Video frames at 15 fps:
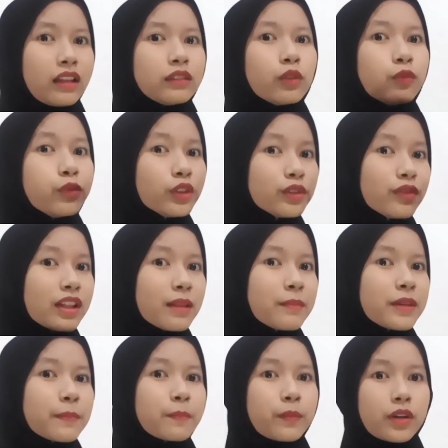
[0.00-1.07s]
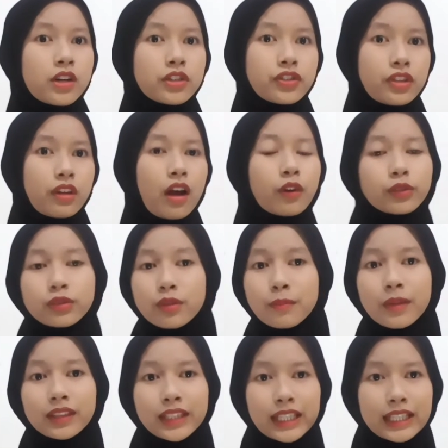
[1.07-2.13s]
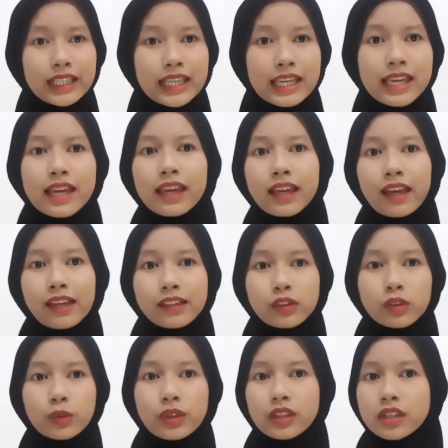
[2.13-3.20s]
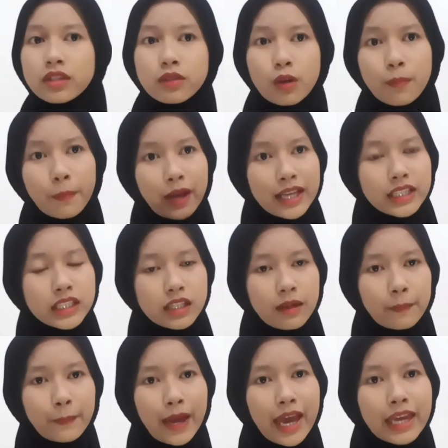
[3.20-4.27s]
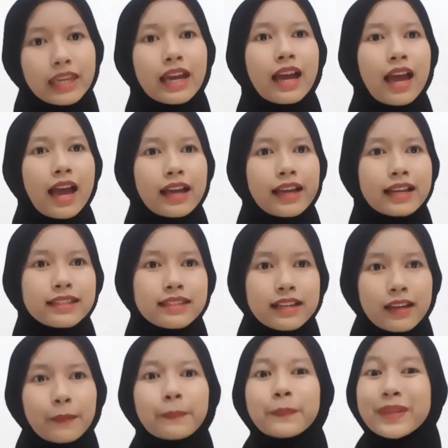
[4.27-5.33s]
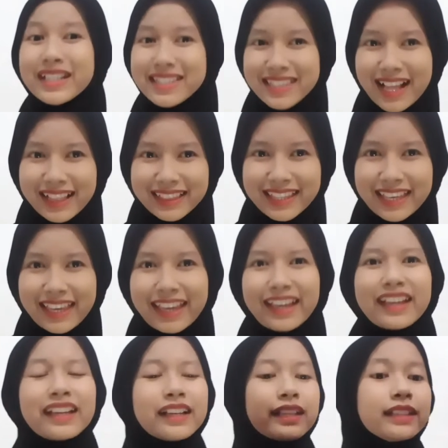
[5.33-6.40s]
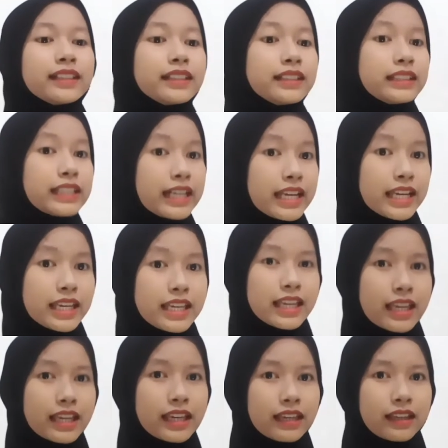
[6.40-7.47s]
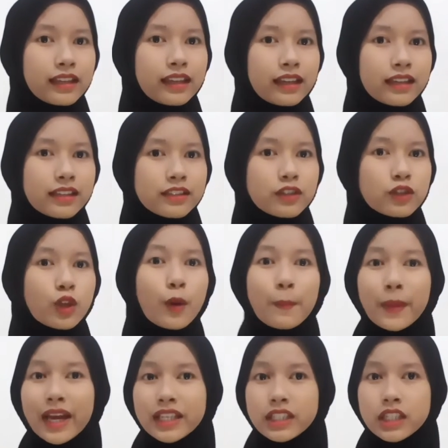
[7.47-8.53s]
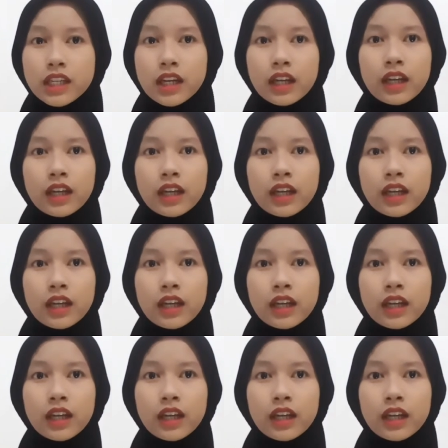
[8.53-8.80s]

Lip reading: the food will be pushed automatically into the stomach by gastric peristaltic. 3. Stomach